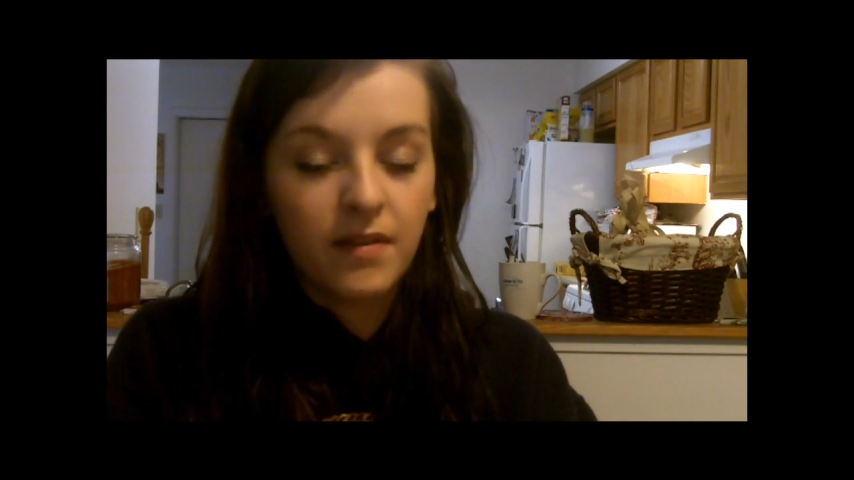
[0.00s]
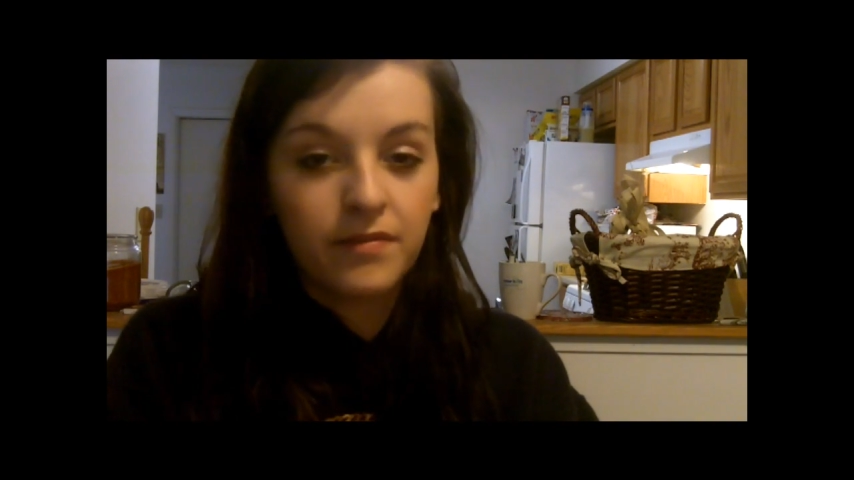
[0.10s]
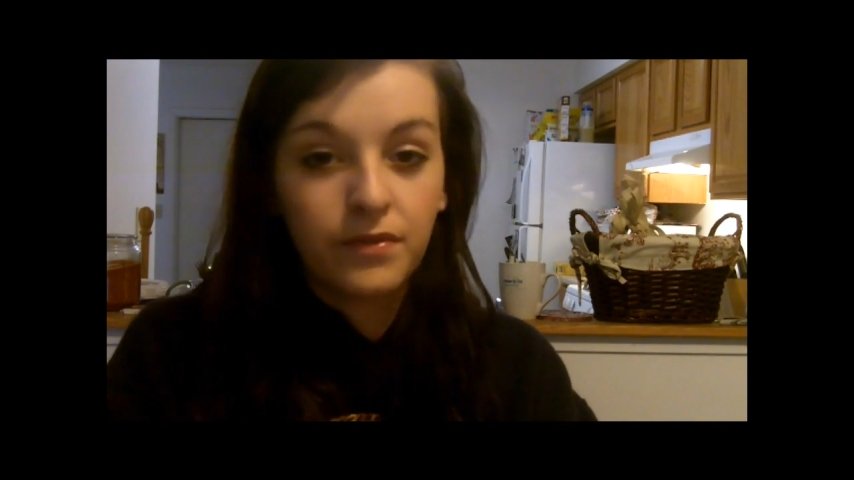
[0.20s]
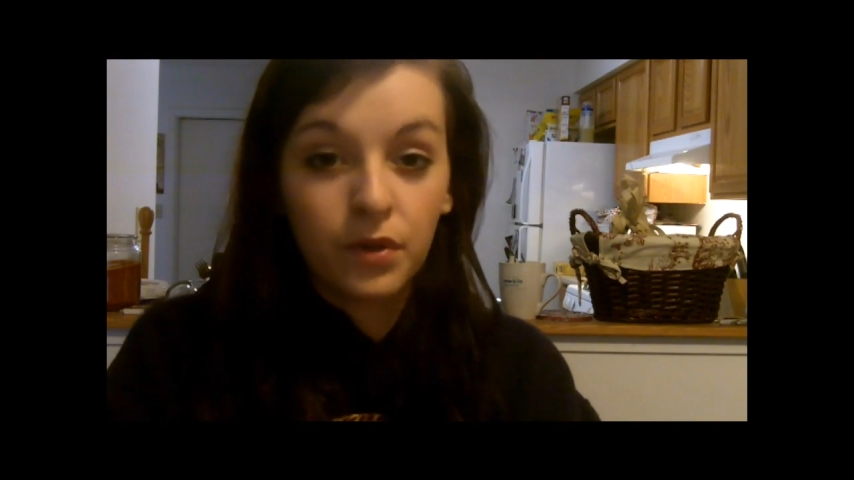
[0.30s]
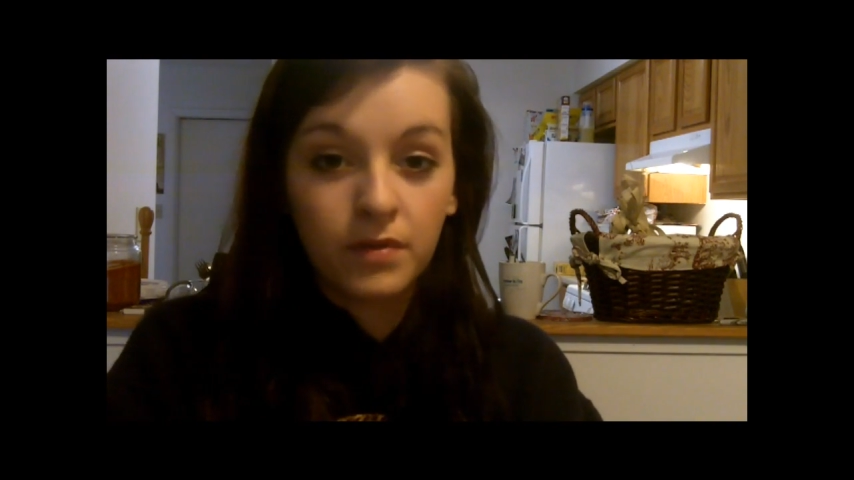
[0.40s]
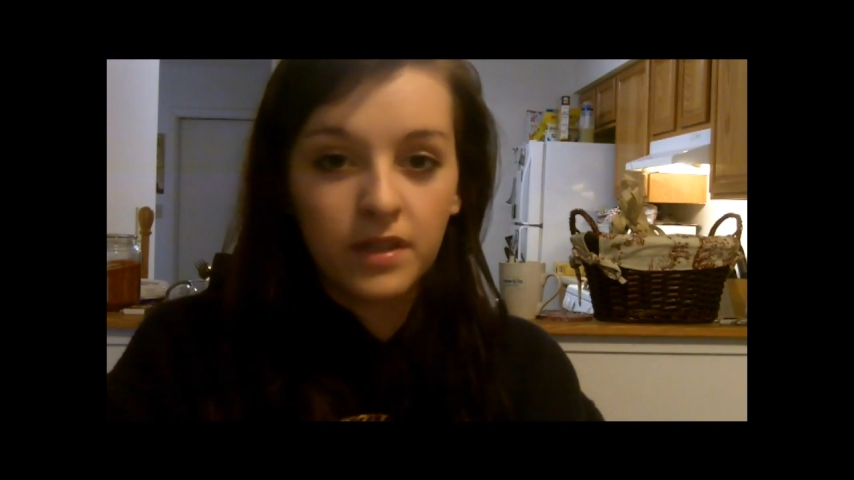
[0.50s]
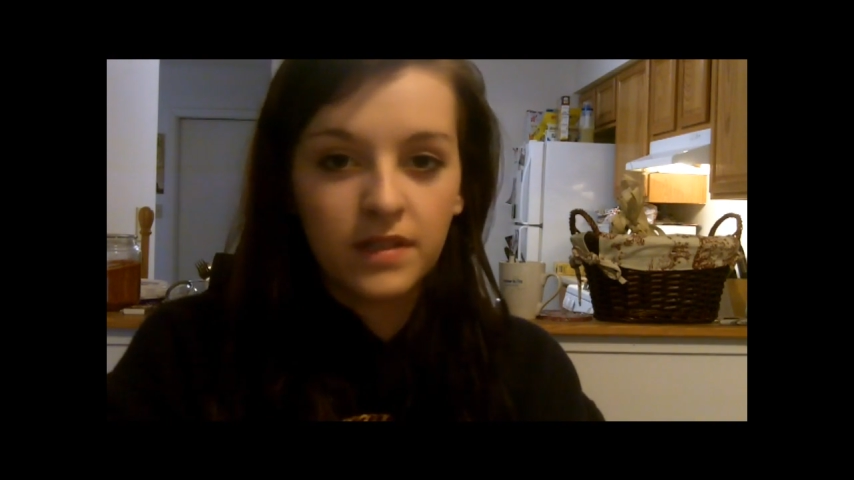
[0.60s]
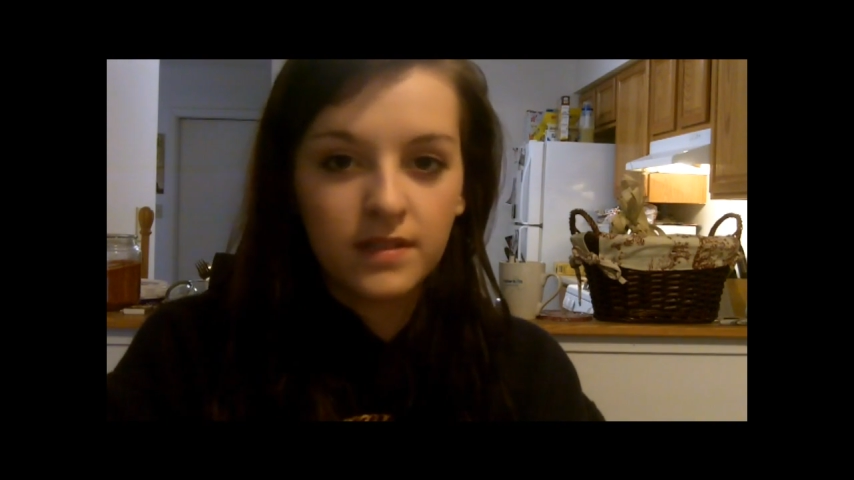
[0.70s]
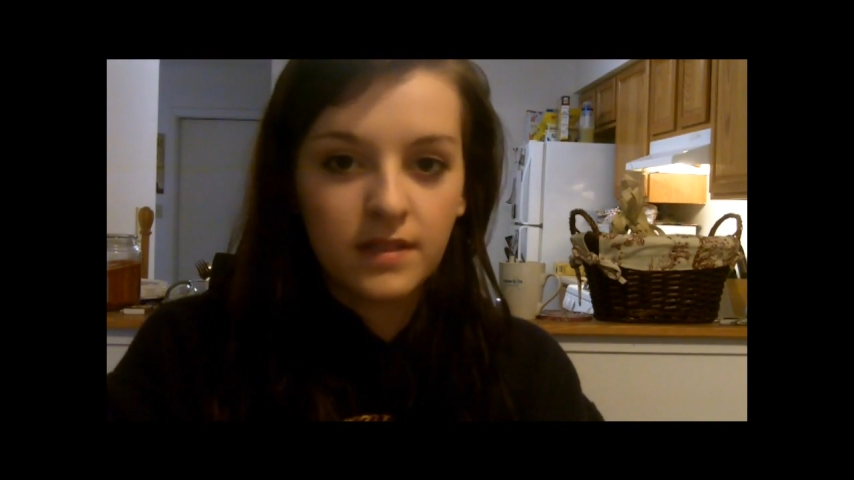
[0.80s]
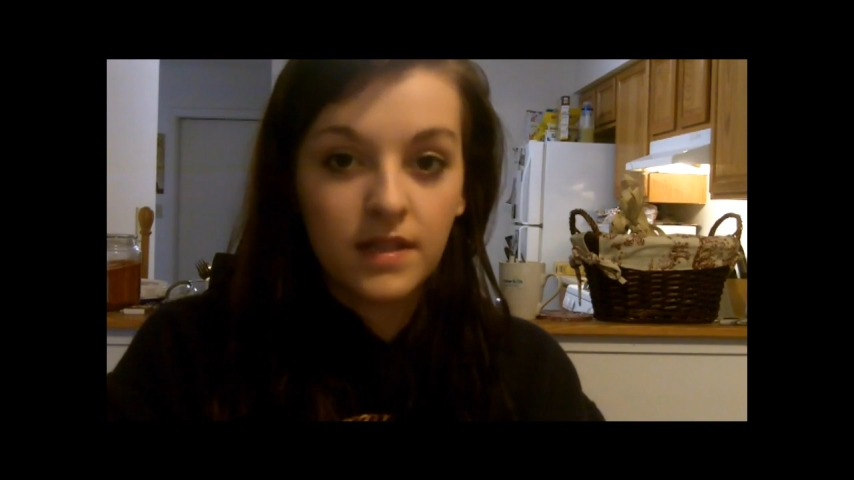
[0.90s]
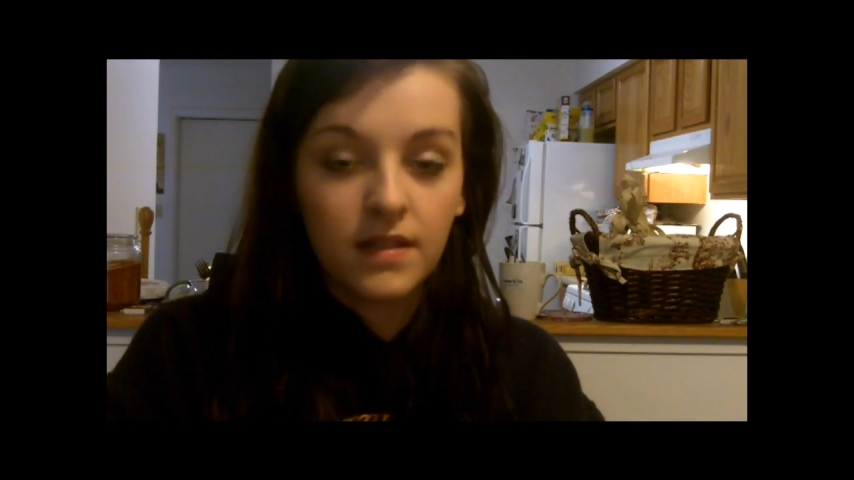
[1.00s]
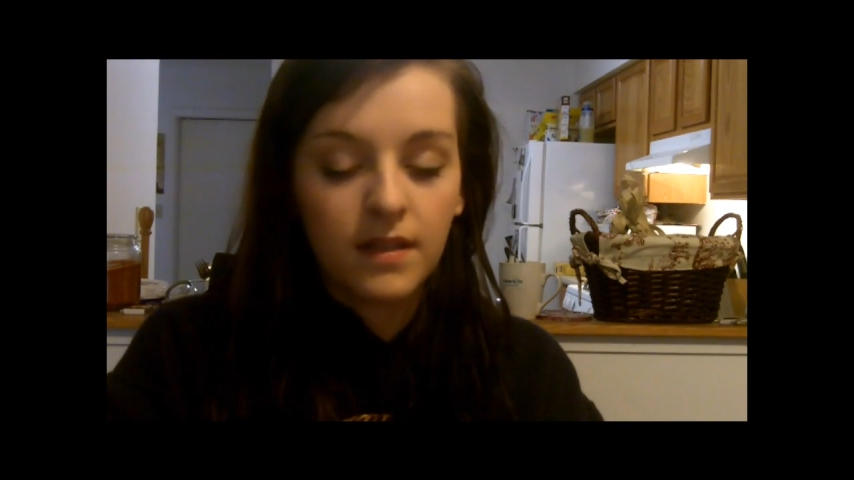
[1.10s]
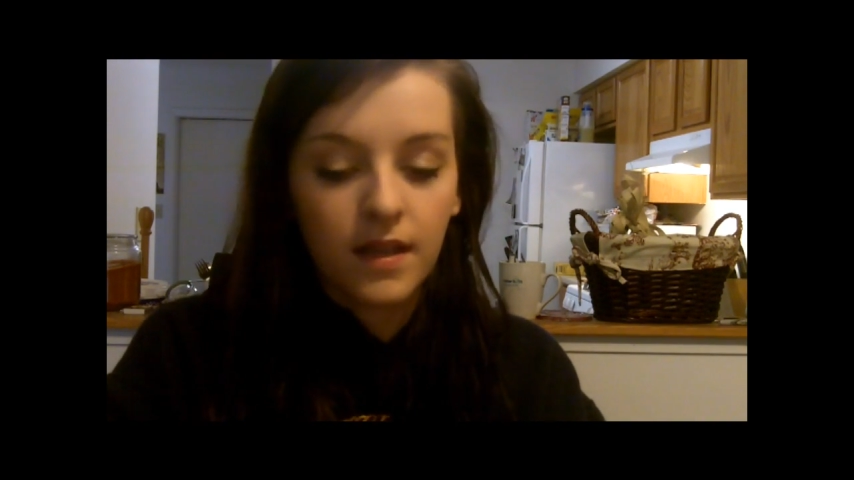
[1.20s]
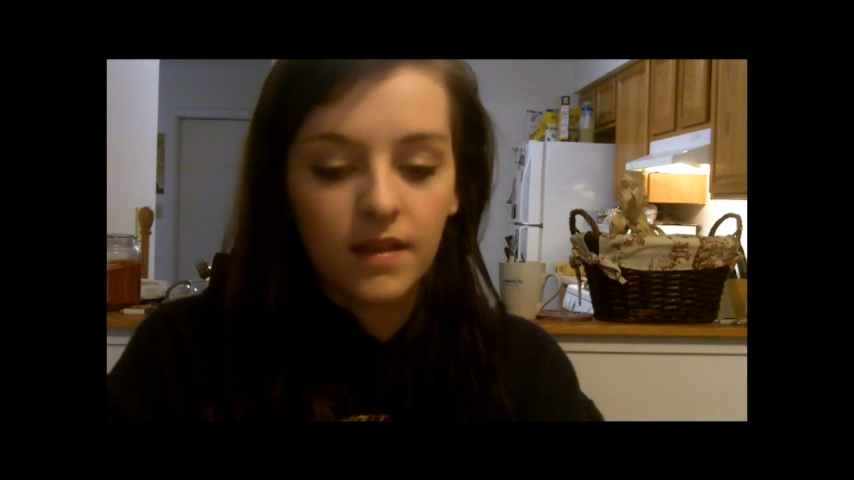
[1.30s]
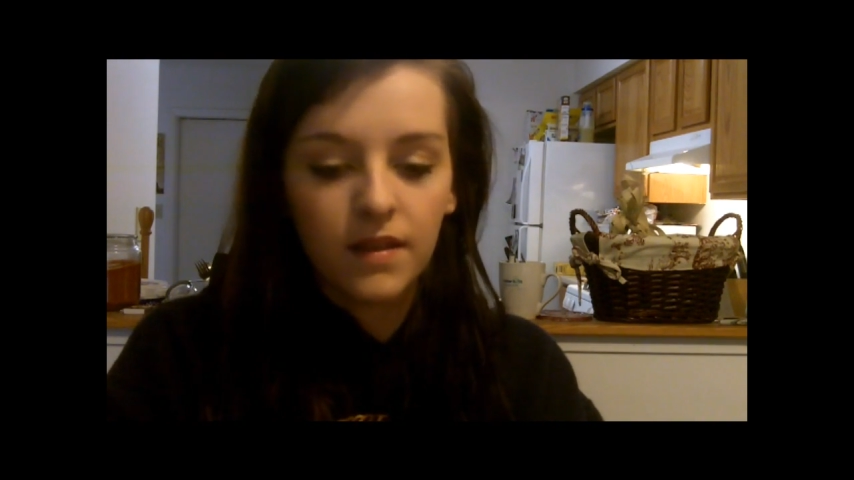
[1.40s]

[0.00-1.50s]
I've normally seen